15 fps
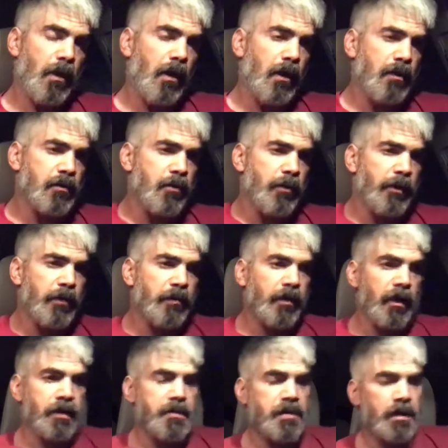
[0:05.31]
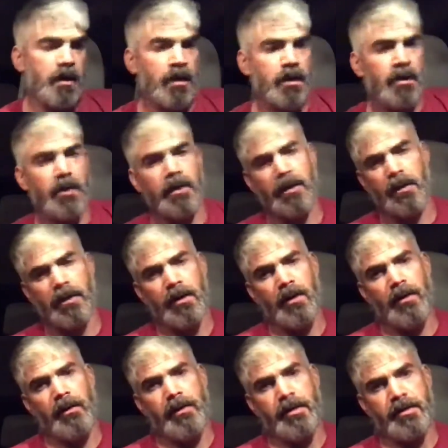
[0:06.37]
I guess, would be tonight's
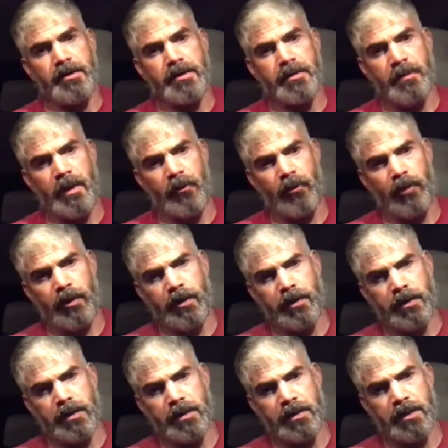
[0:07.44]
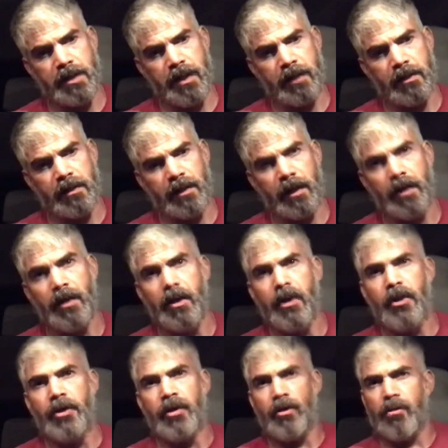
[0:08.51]
thesis memory, in the sense that,
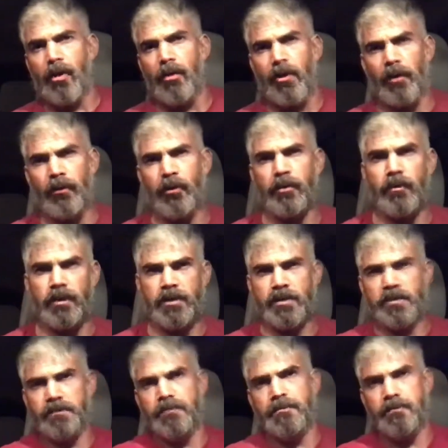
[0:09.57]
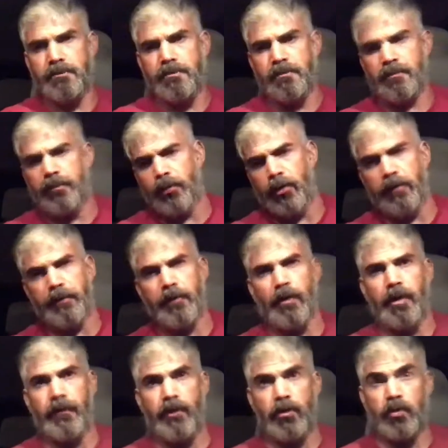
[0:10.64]
growing up, what's put in
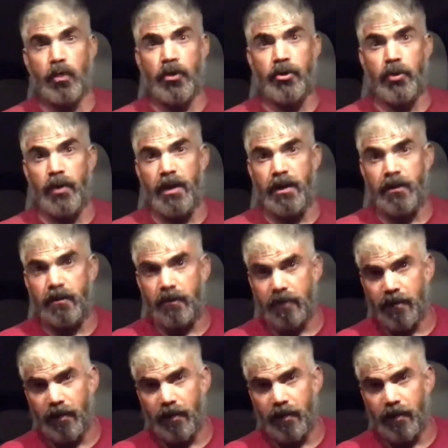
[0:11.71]
front of you is what you eat.